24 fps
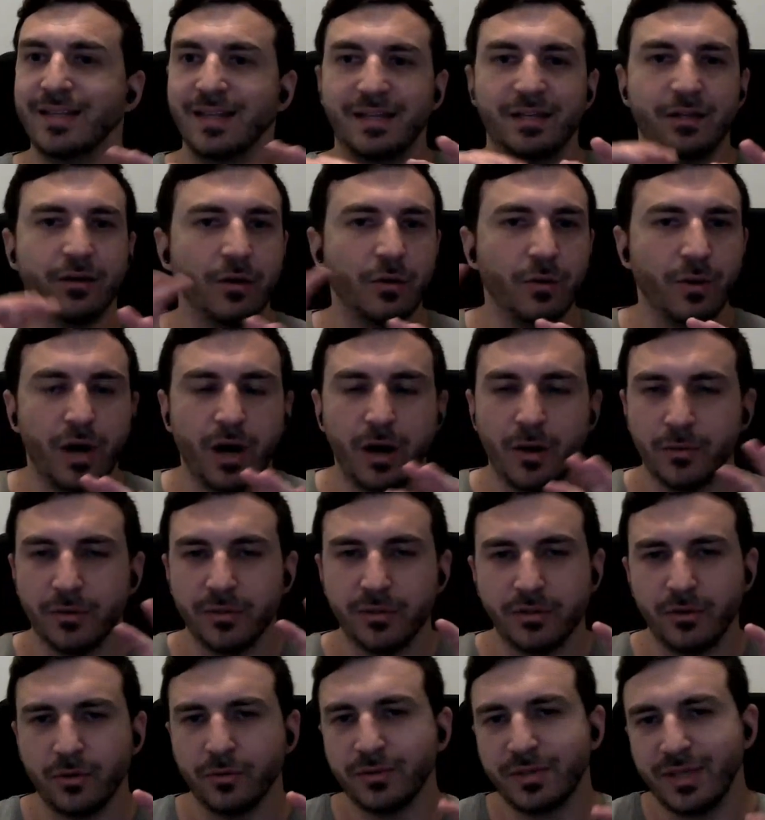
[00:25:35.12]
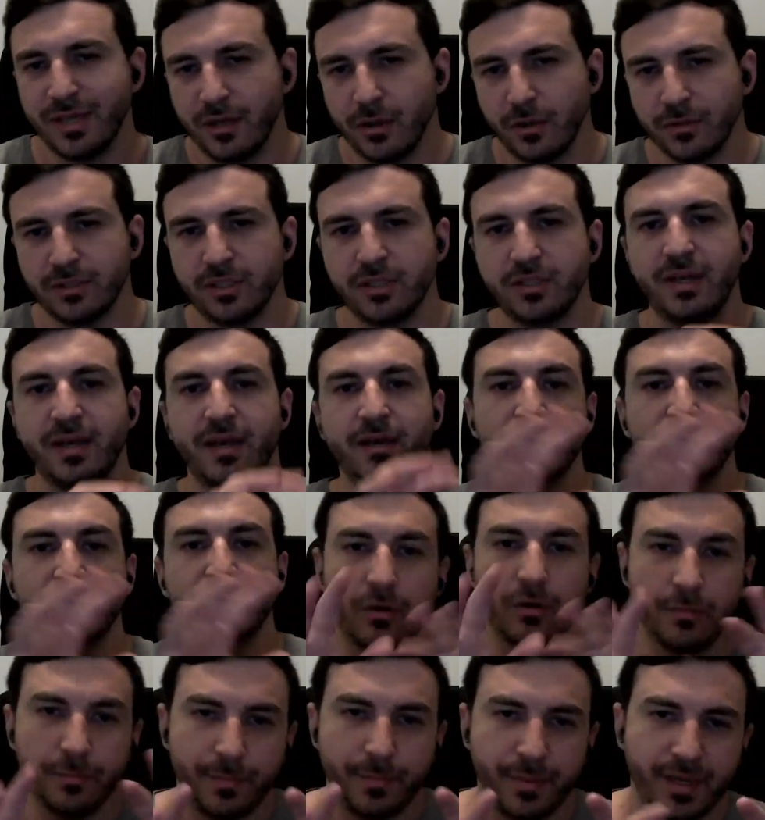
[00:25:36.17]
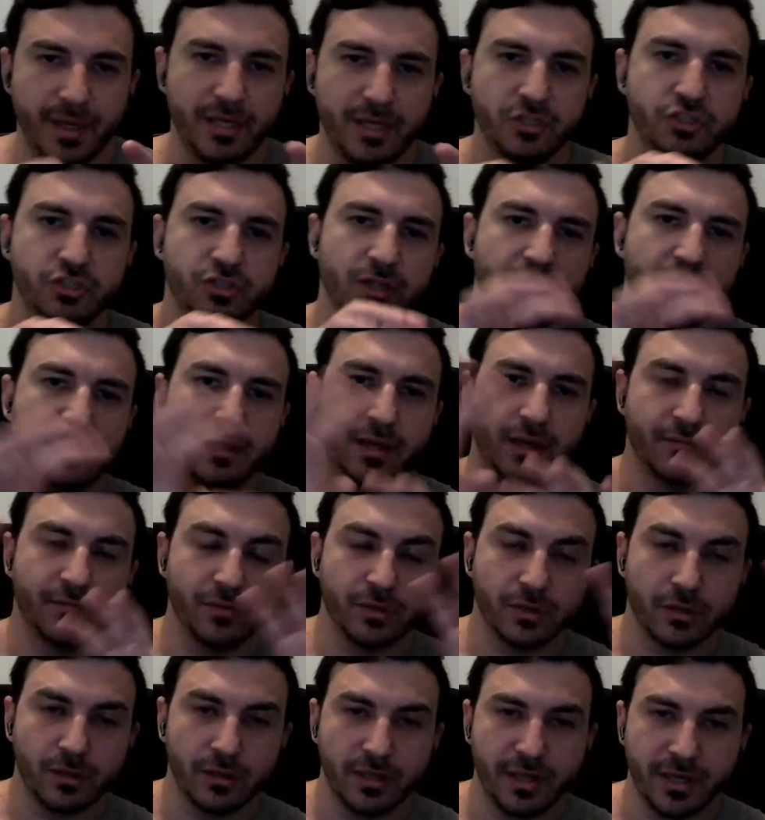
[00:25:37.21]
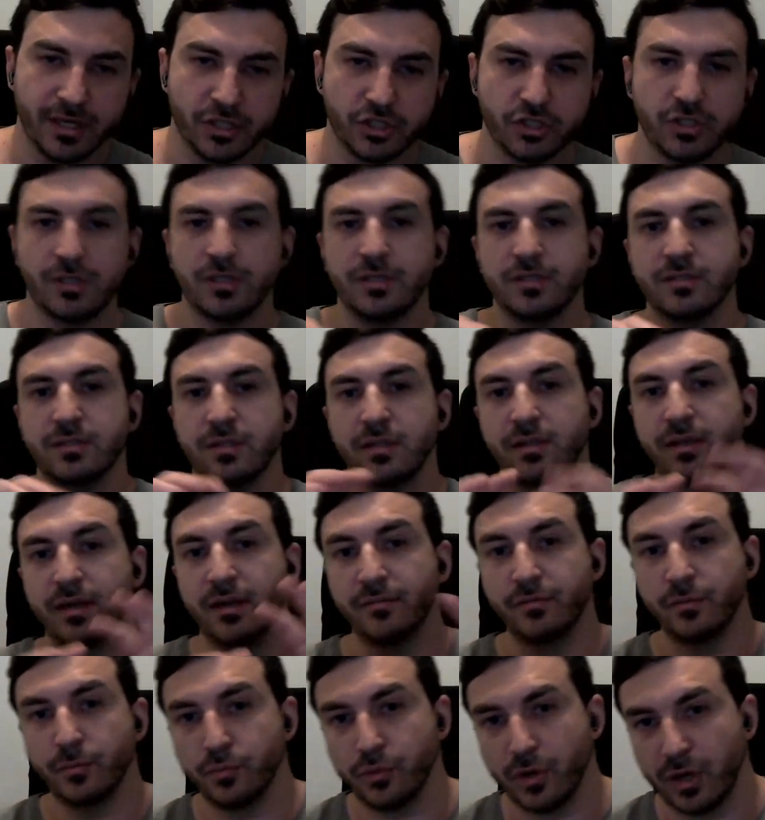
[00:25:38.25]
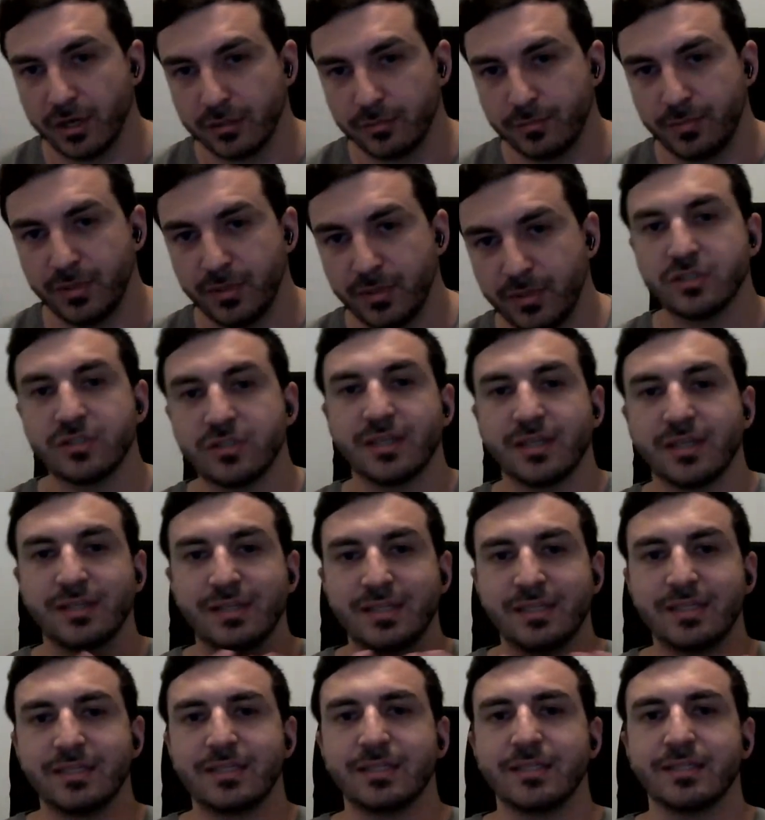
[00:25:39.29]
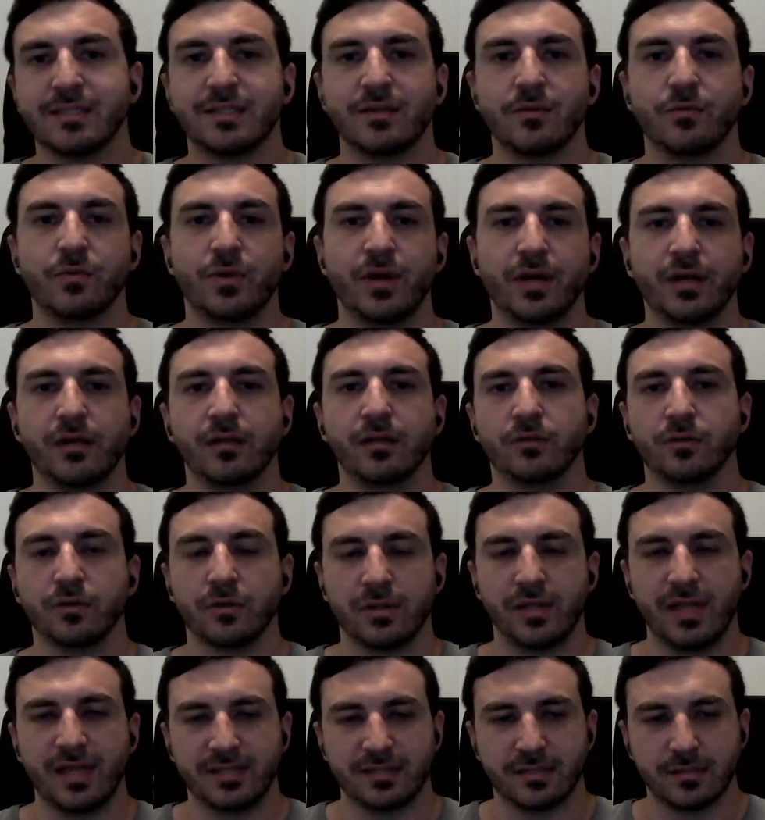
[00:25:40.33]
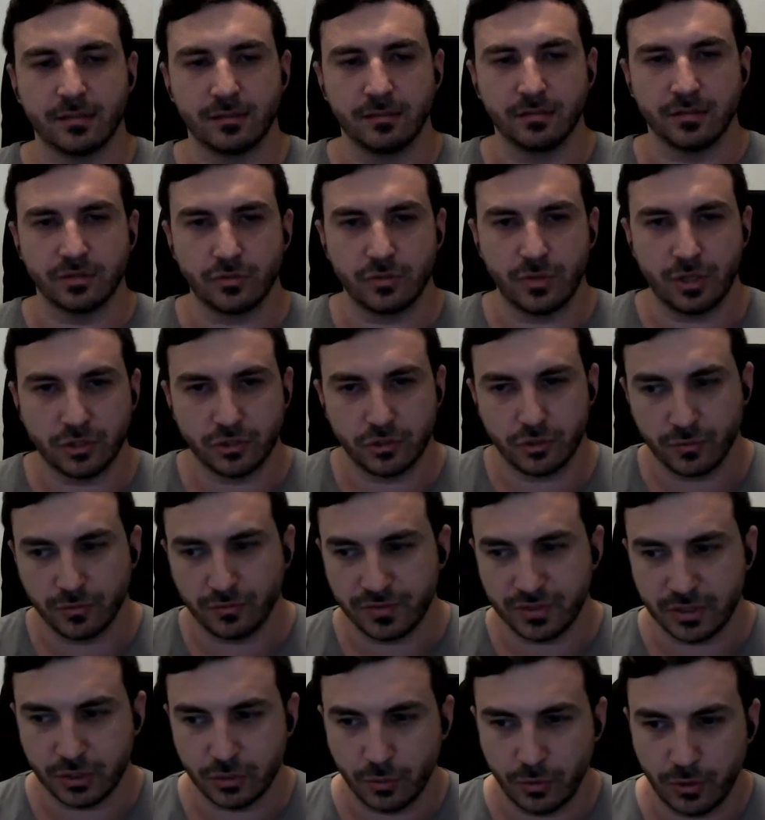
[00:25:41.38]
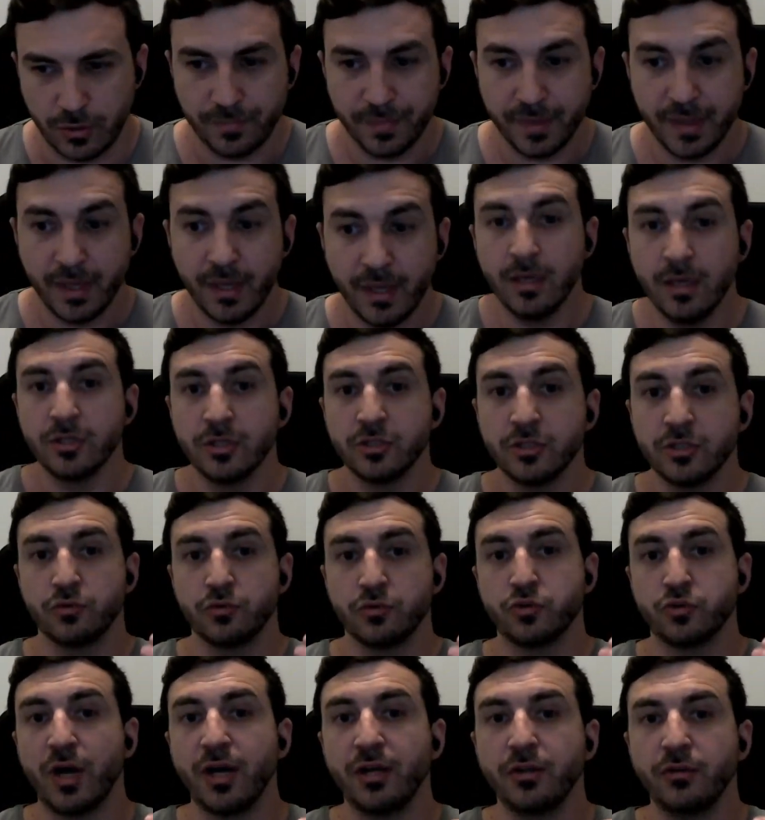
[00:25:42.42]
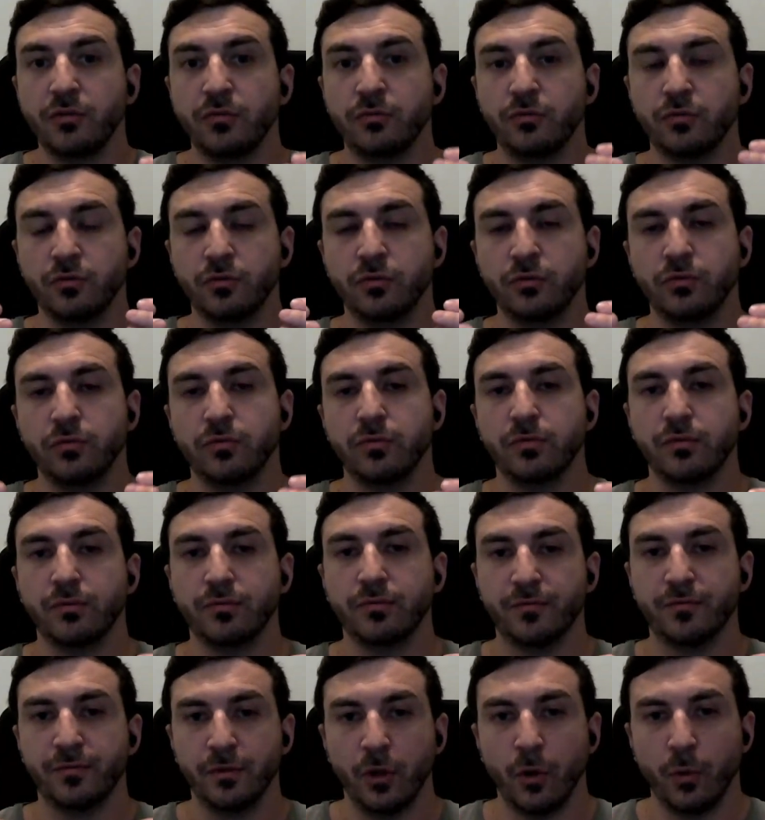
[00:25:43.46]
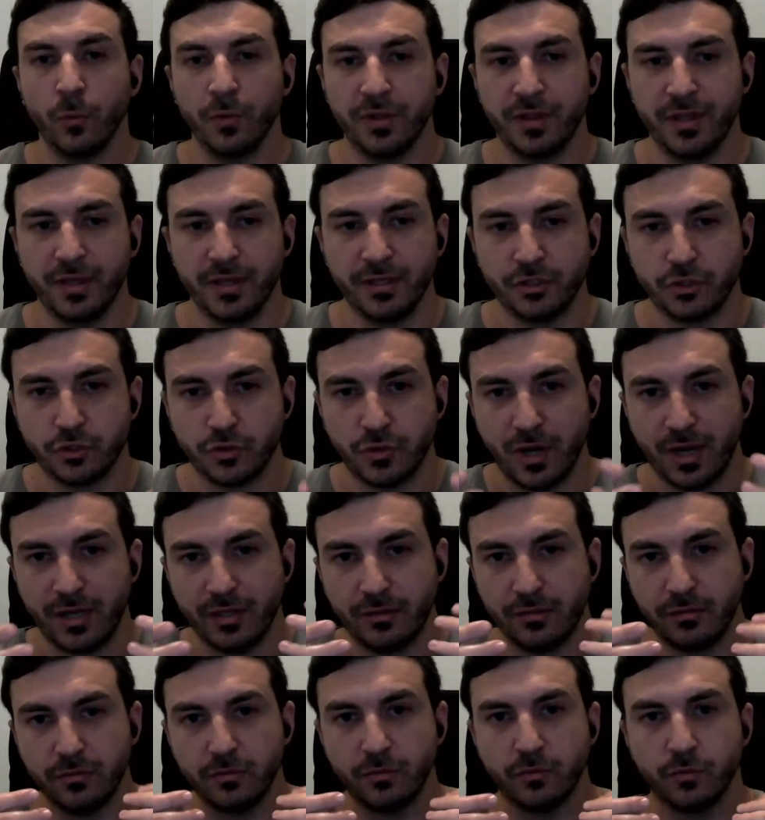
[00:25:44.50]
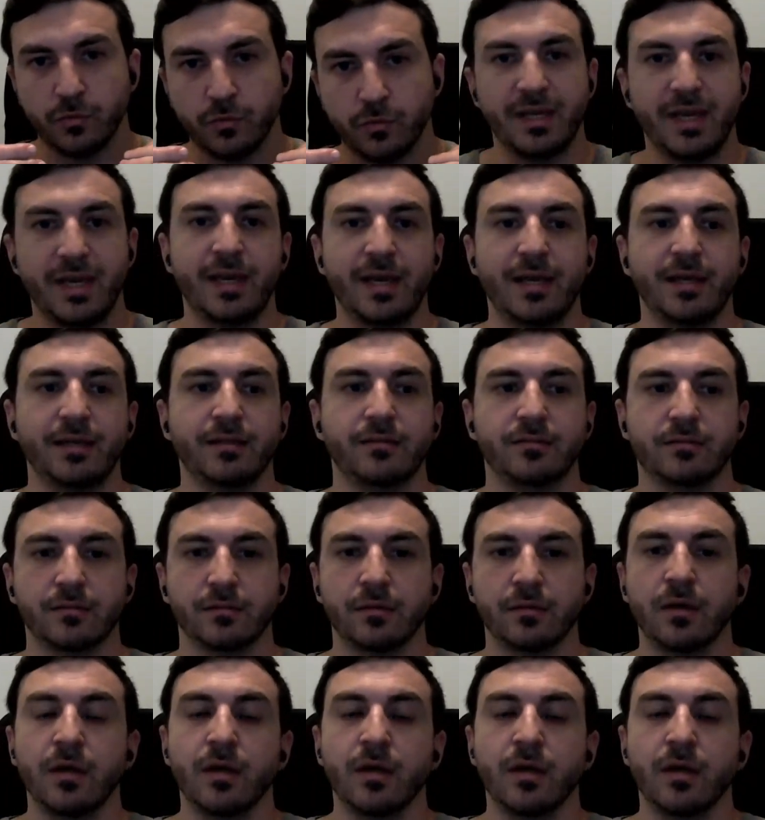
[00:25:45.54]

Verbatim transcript: they know how you know they know that they have the homepage then they have the collections that they have the product pages like this is the regular classical structure of the store so try to flow with it try to create